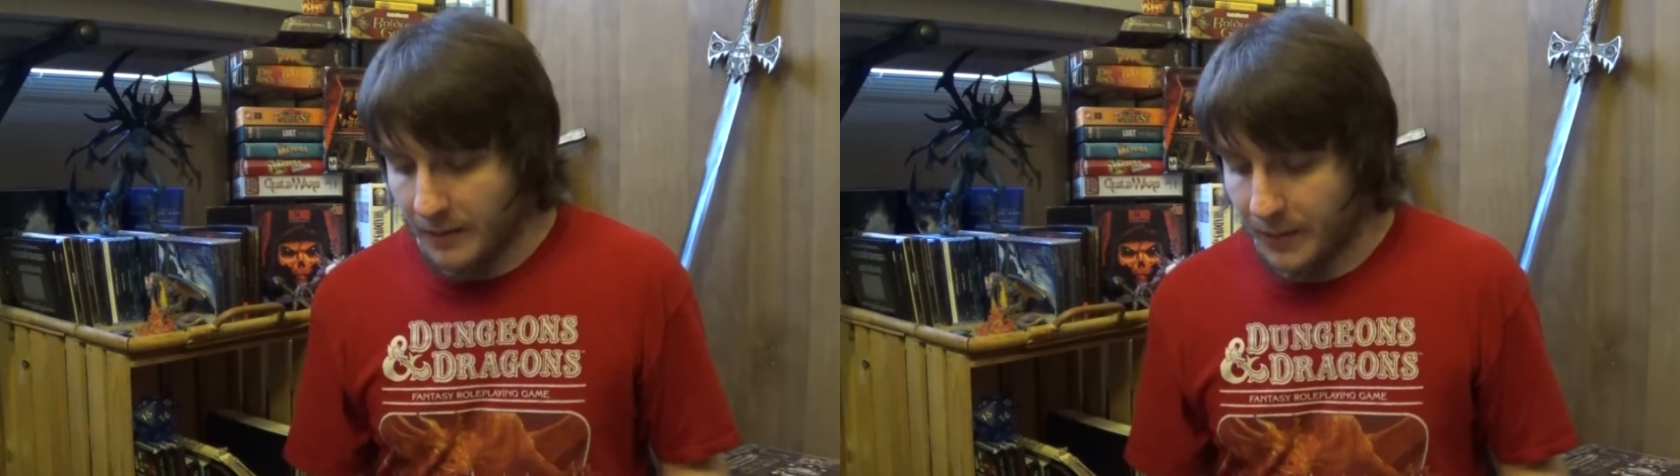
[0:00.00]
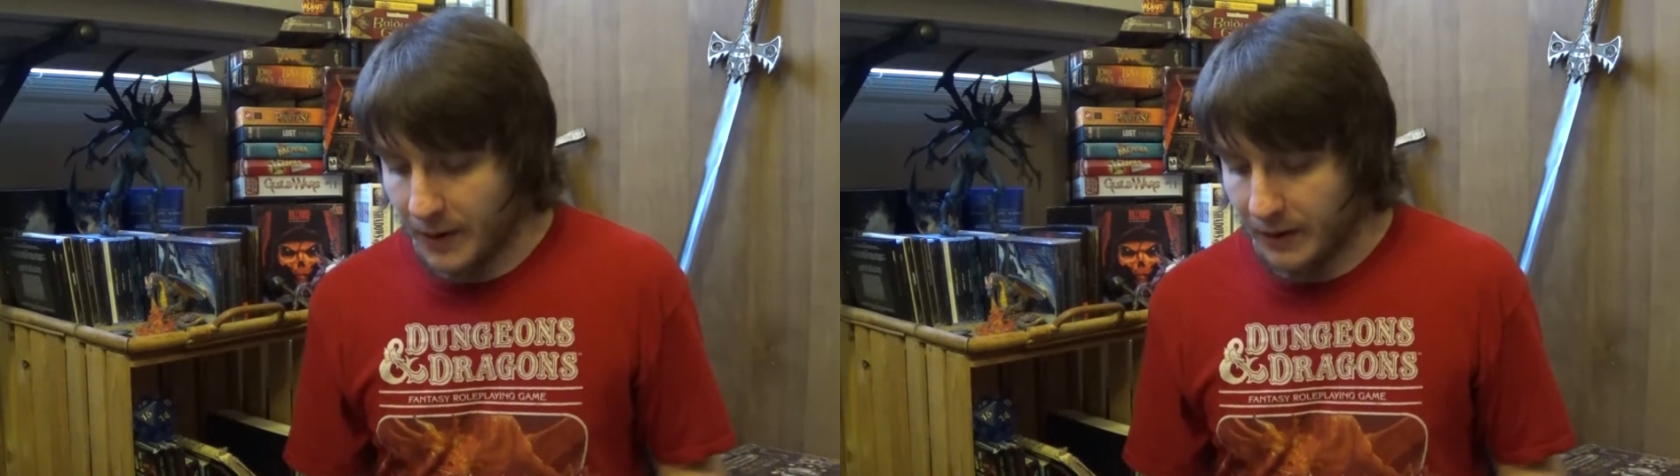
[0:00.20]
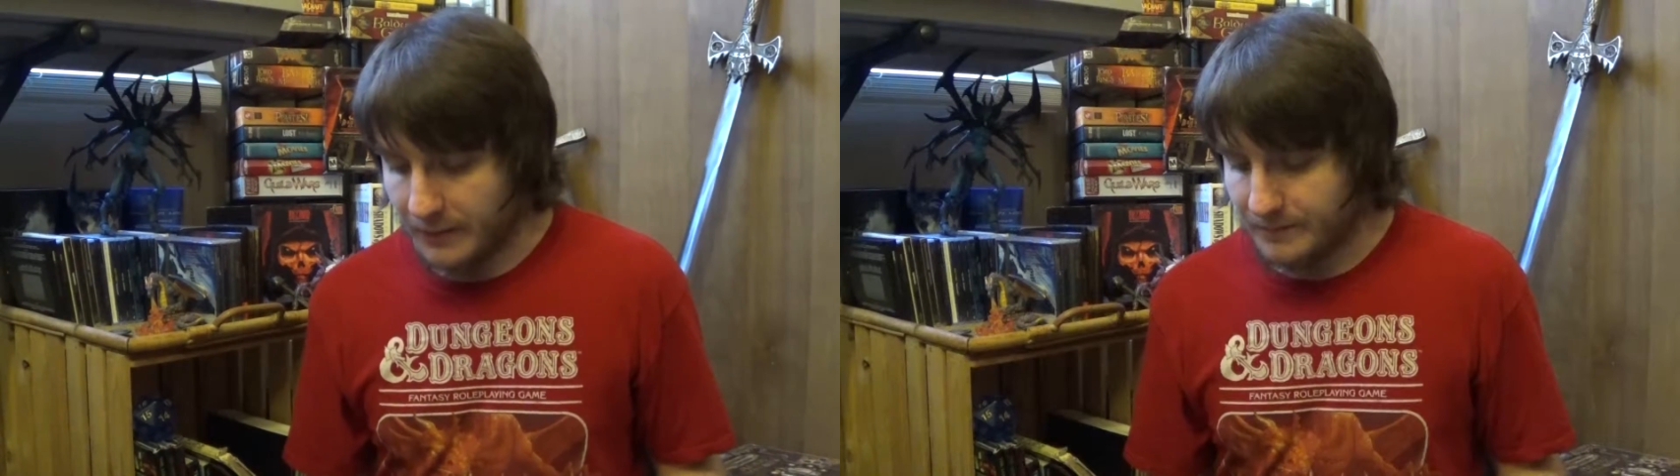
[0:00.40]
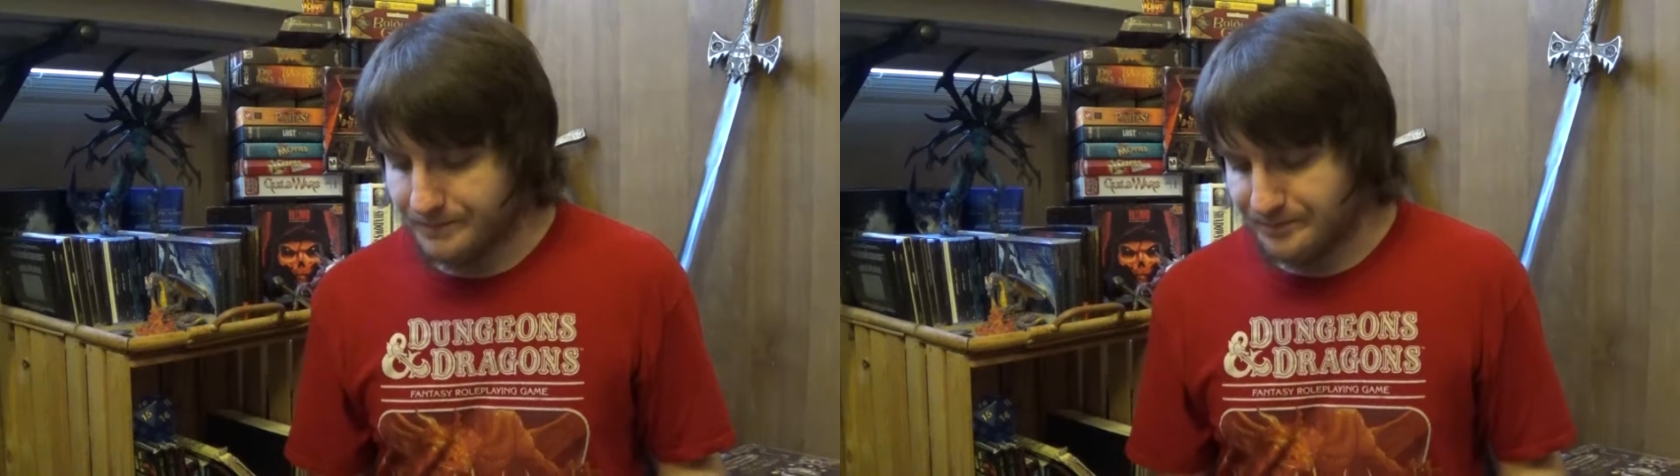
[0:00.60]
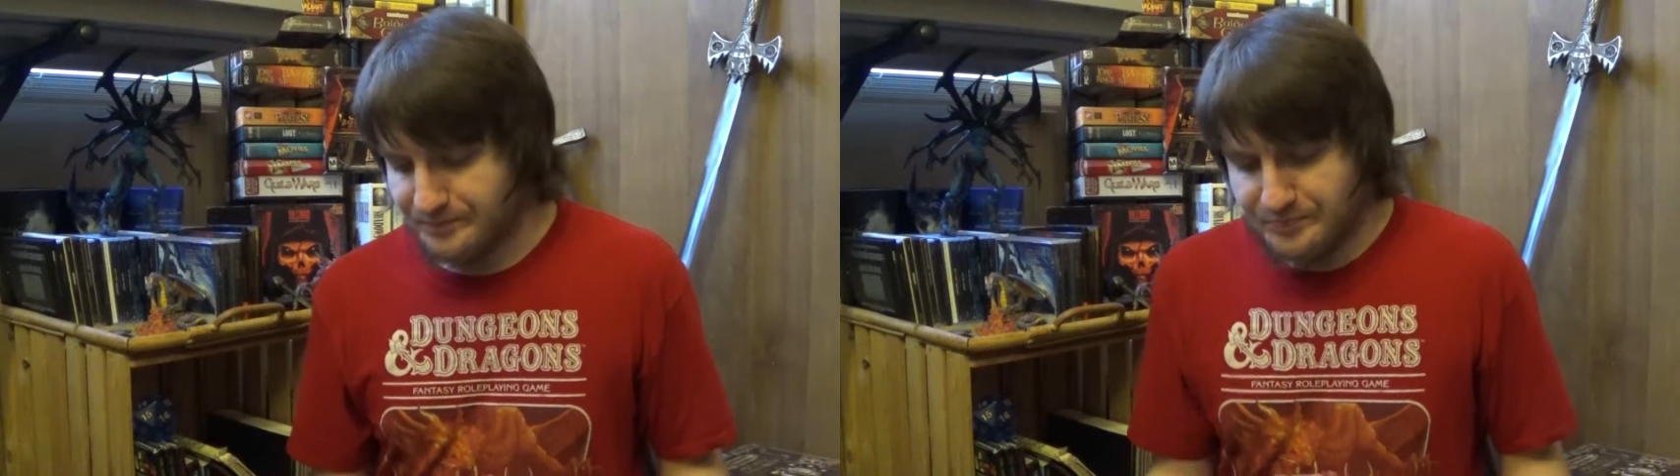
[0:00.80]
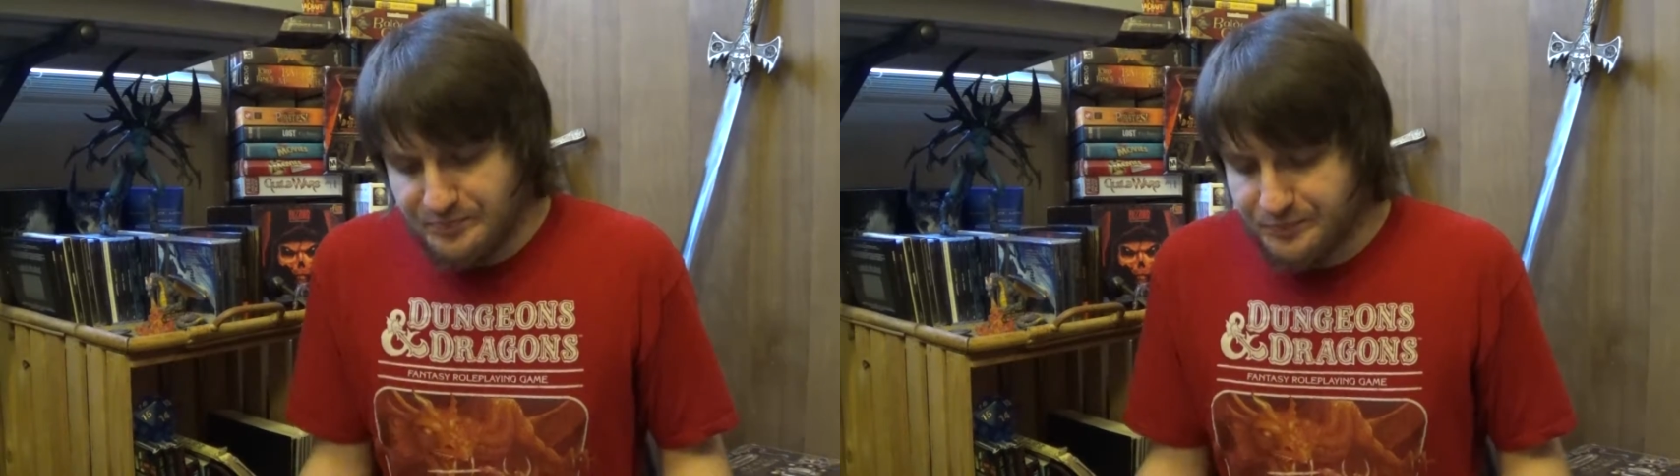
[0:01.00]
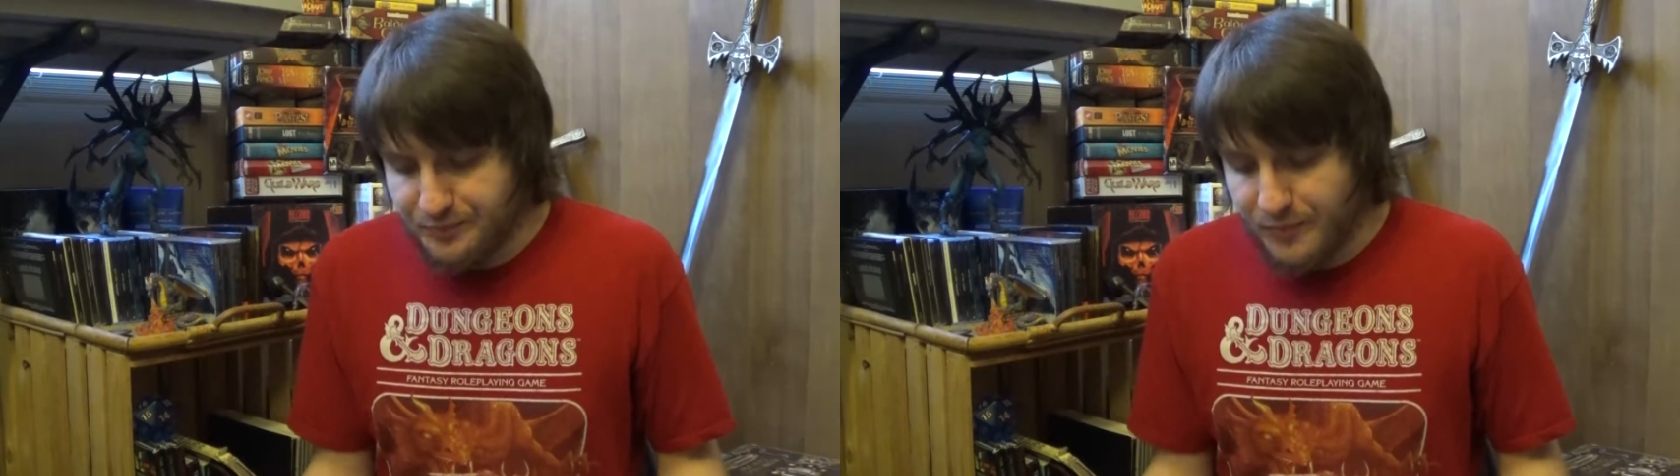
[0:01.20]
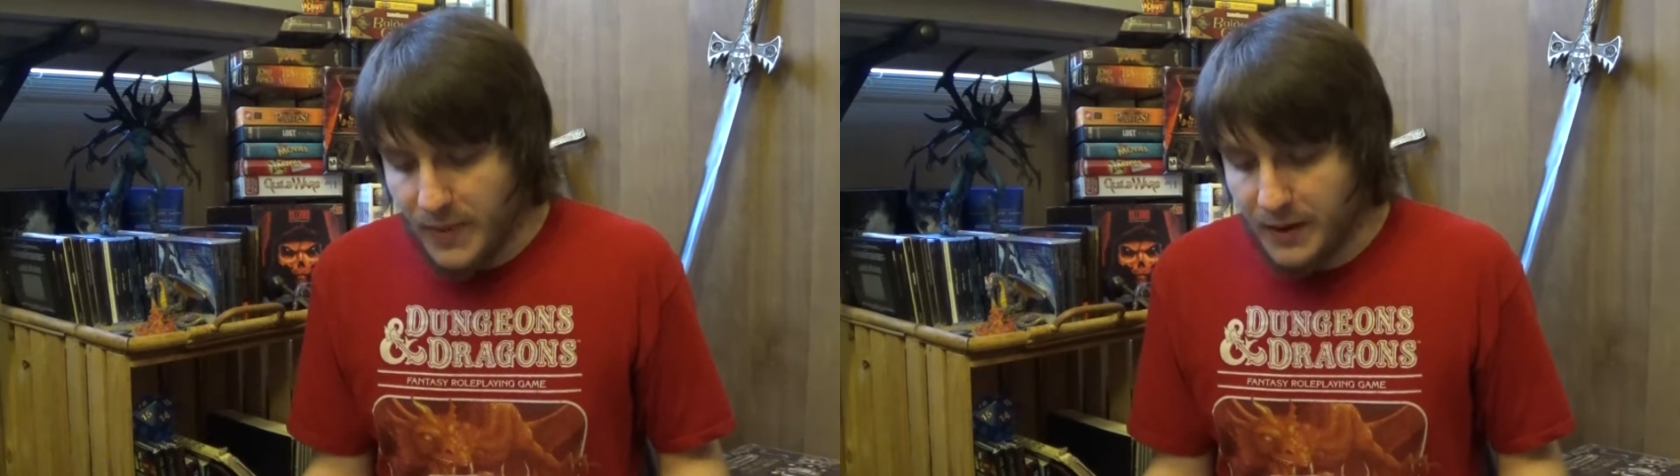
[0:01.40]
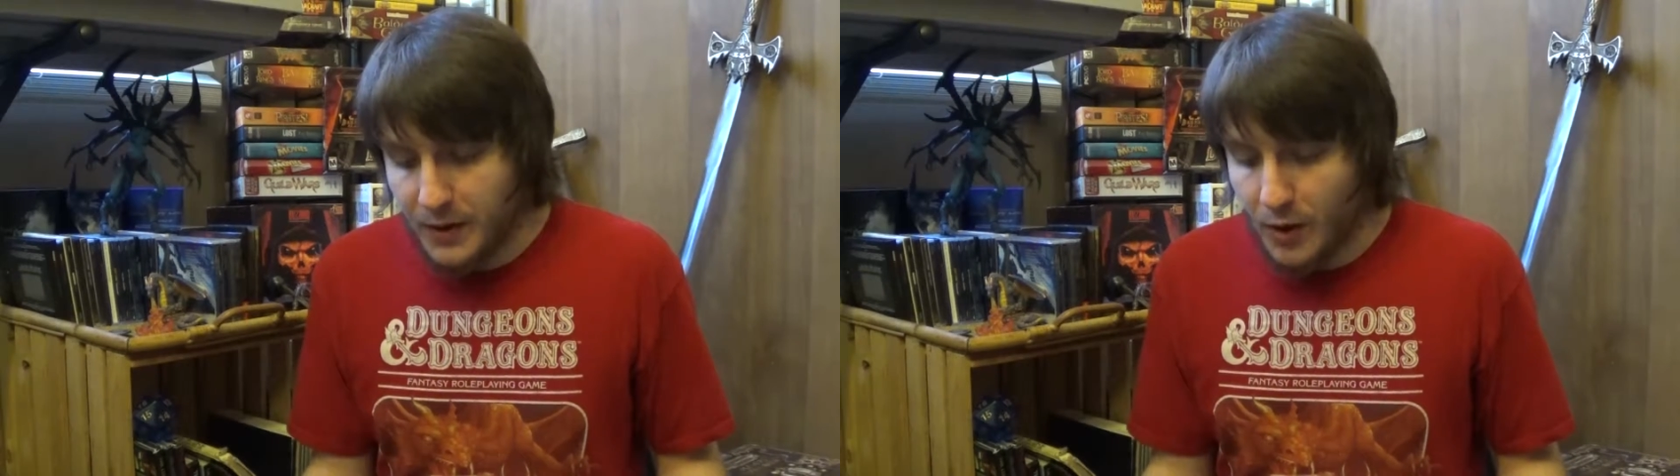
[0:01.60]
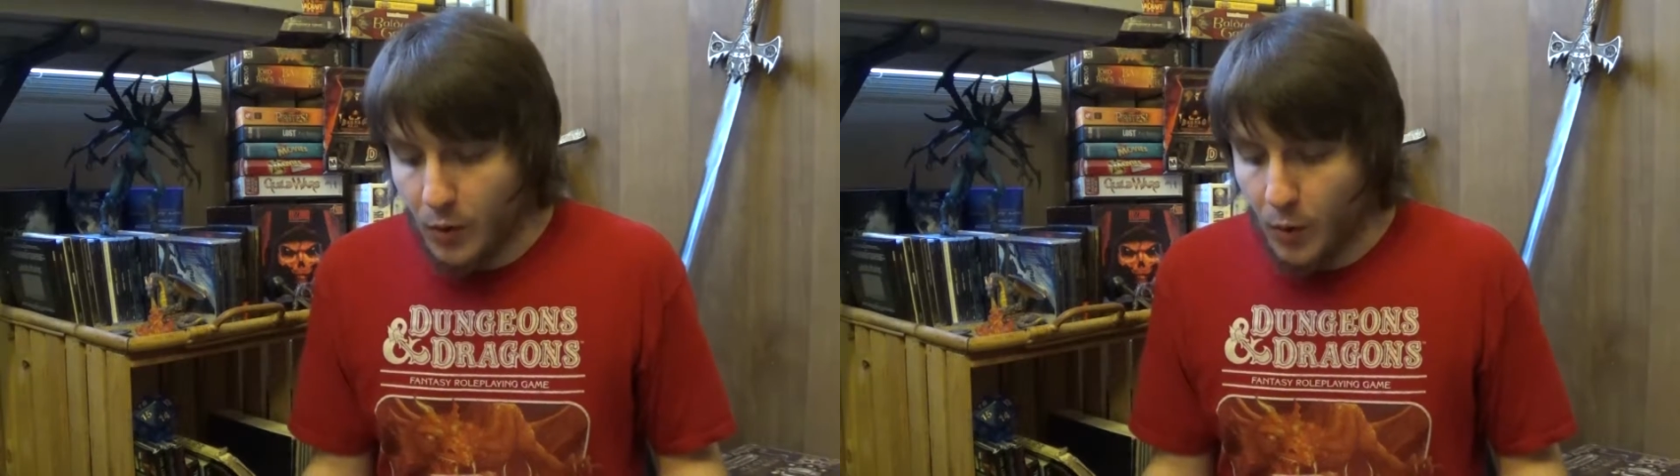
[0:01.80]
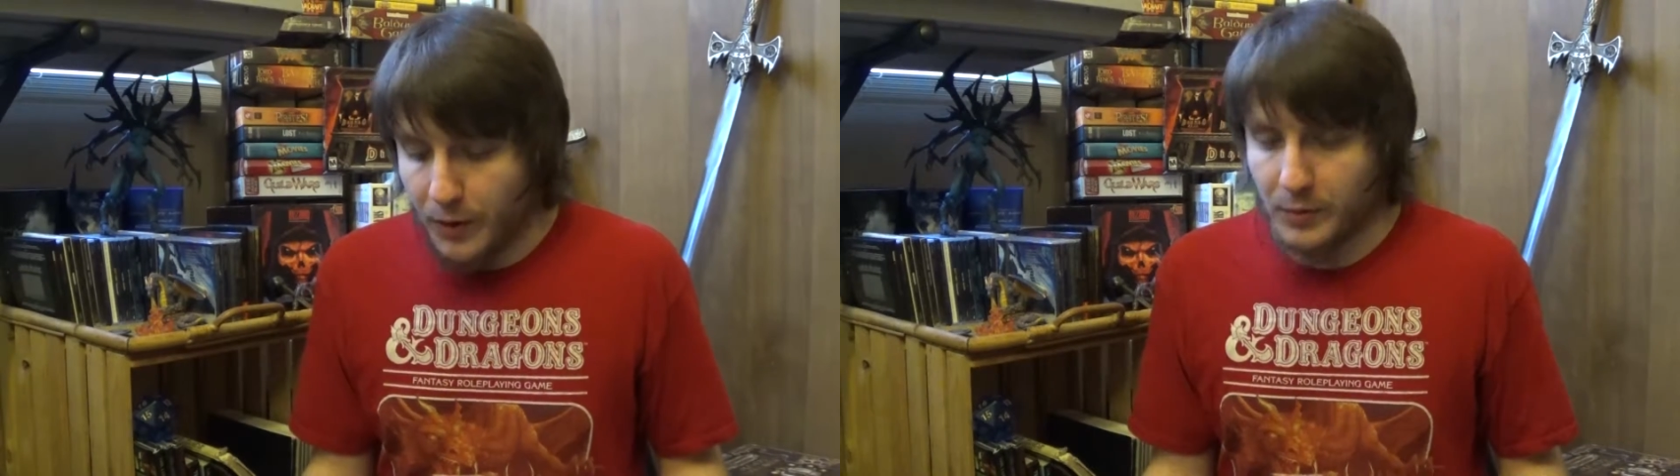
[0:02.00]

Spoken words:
But, or